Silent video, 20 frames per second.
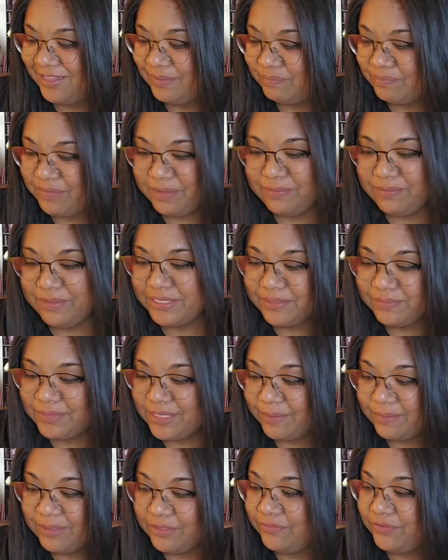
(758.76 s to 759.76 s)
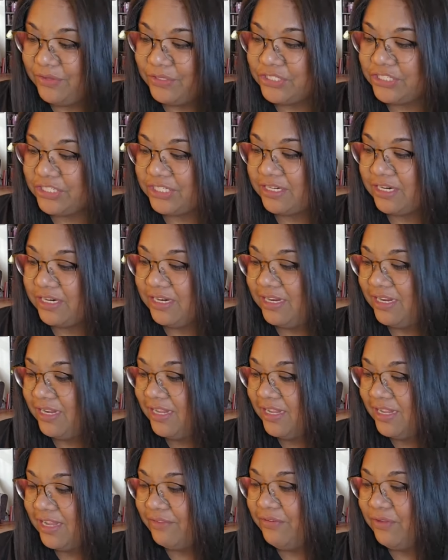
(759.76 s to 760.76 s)
Maybe sometime in the future.
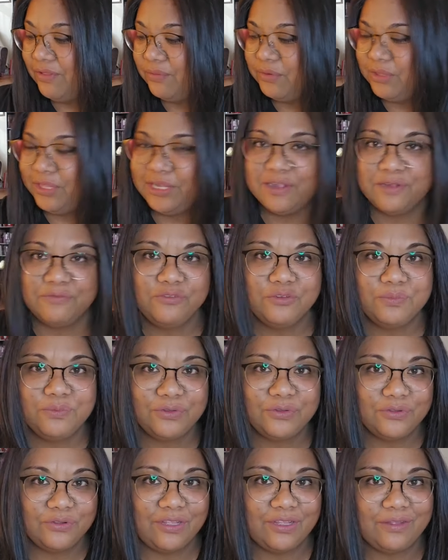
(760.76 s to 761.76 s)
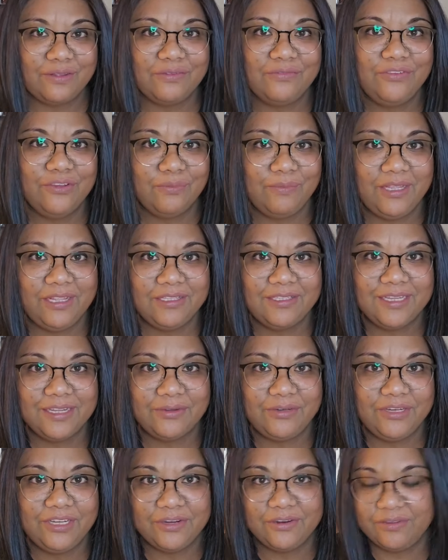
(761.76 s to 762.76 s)
I feel really comfortable uh, filming
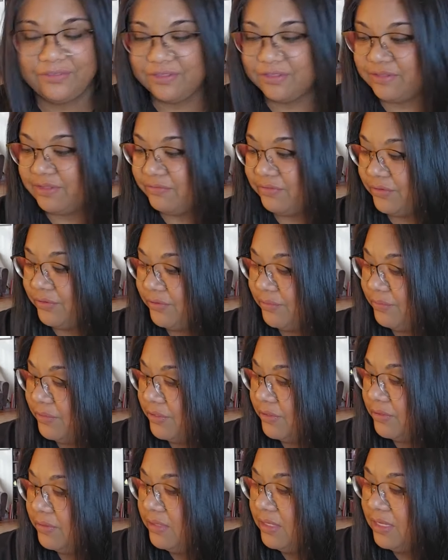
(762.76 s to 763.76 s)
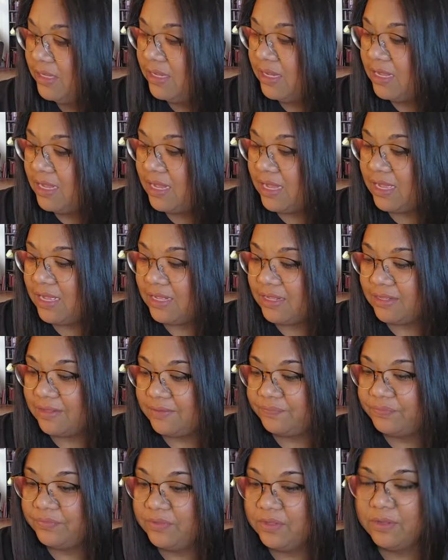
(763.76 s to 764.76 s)
down here in the living room though.
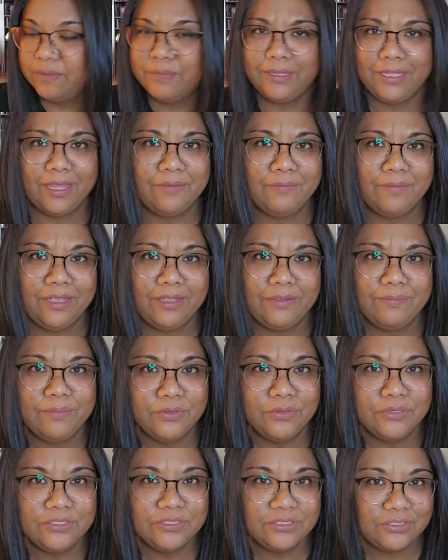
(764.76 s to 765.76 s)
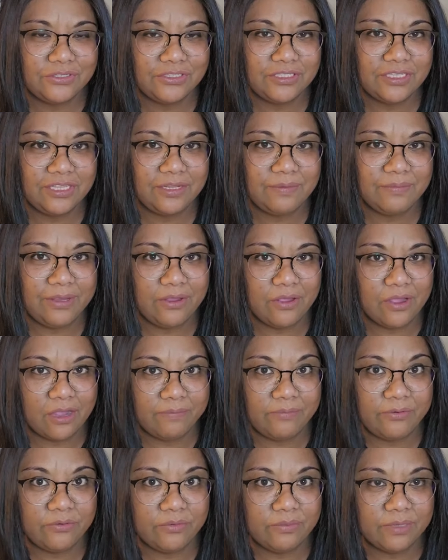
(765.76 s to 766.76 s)
Um, but yeah, my posters in my
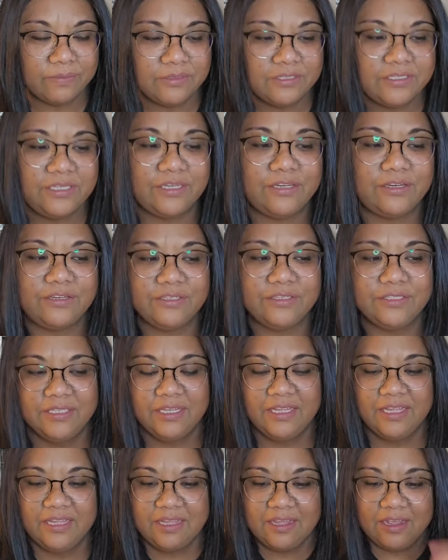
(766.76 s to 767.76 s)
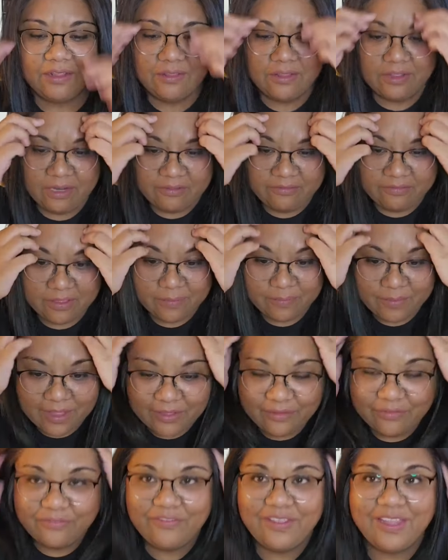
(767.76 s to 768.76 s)
hobby room upstairs, a lot of them
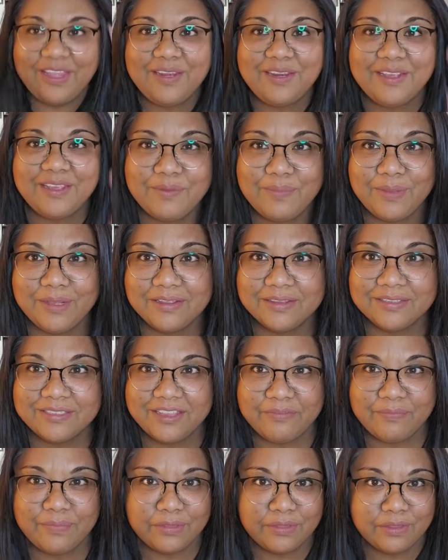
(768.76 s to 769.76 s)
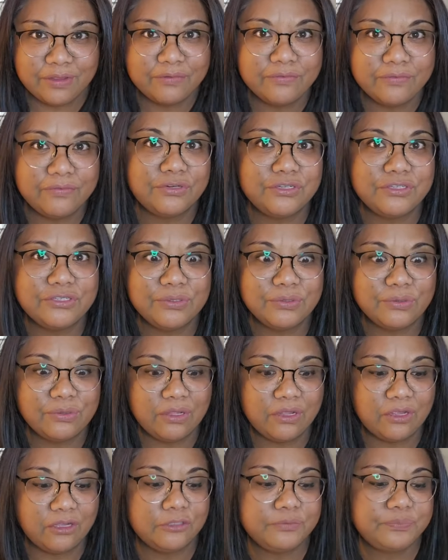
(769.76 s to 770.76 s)
have faded because they've been there for so
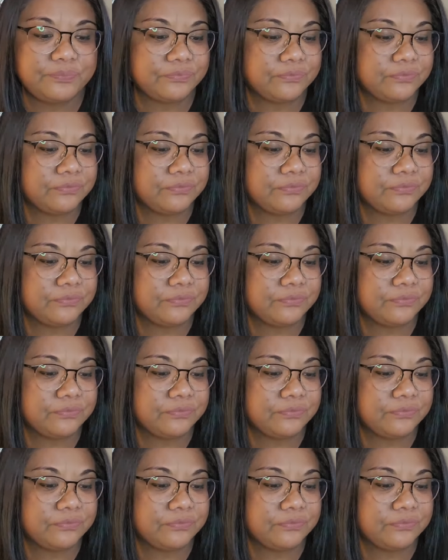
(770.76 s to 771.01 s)
long.